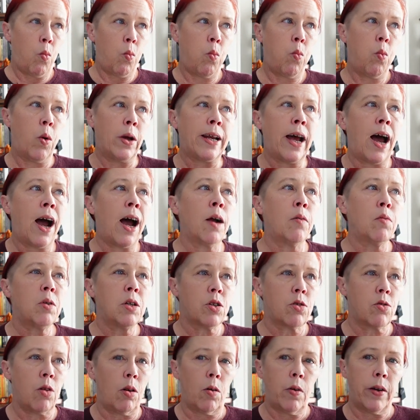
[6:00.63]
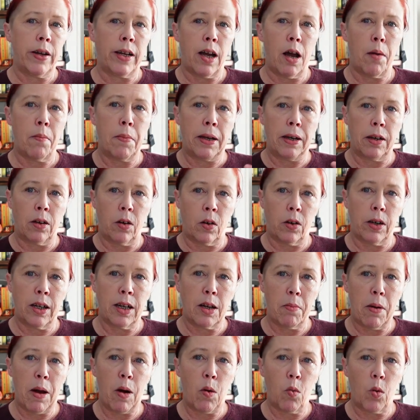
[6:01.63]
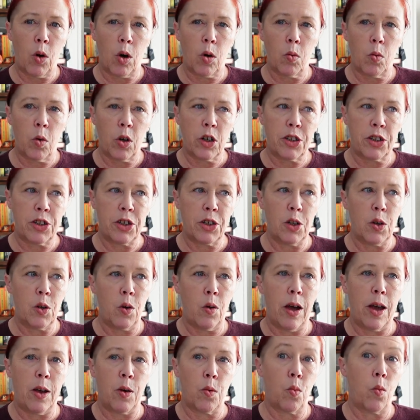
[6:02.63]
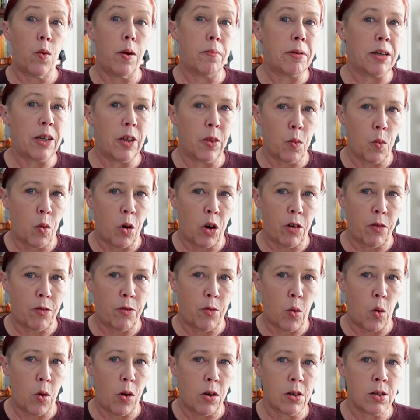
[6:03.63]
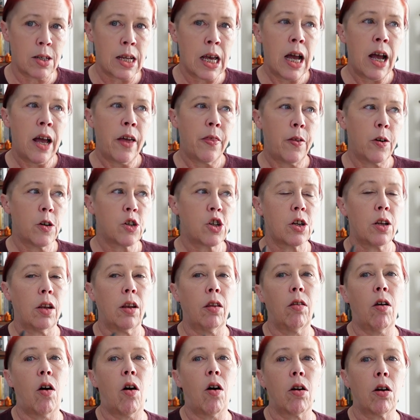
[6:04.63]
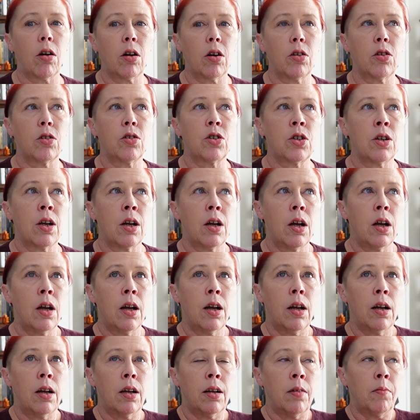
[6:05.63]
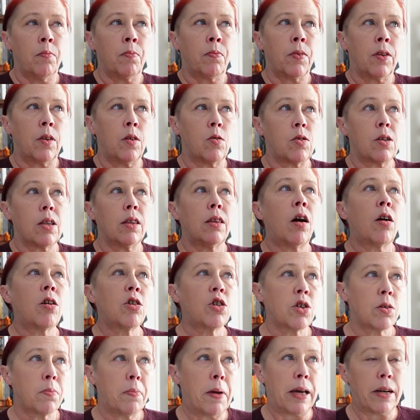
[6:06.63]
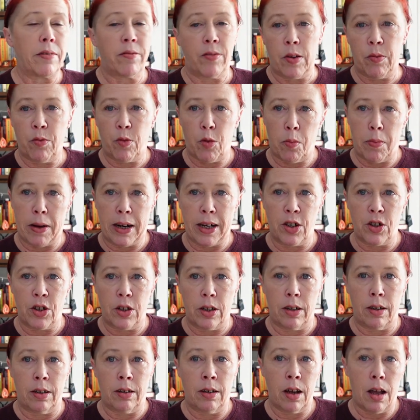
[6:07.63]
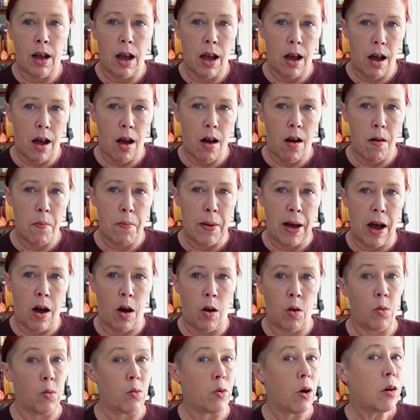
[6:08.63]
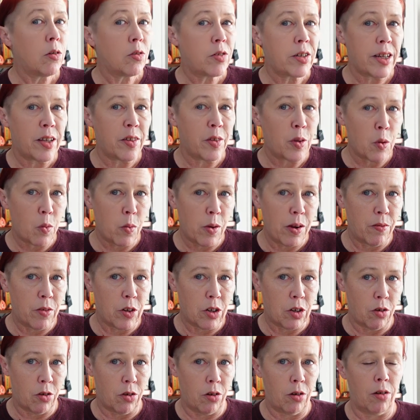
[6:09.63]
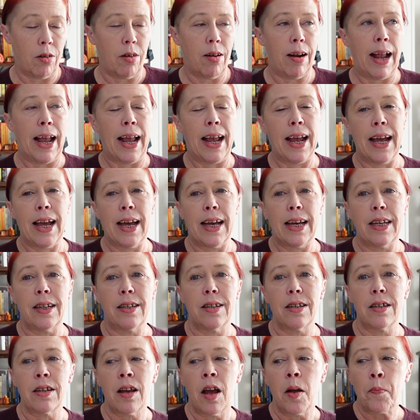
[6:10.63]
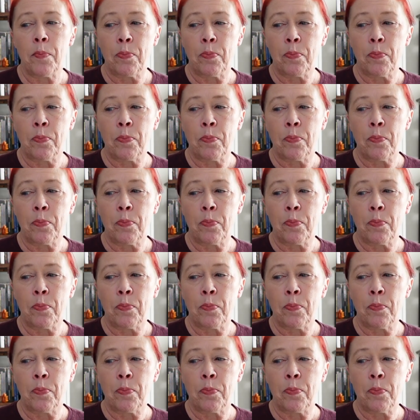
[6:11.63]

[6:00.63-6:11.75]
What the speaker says: When I was growing up and learning about World War II and women in the workforce, there was a large amount of information about Rosie the Riveter and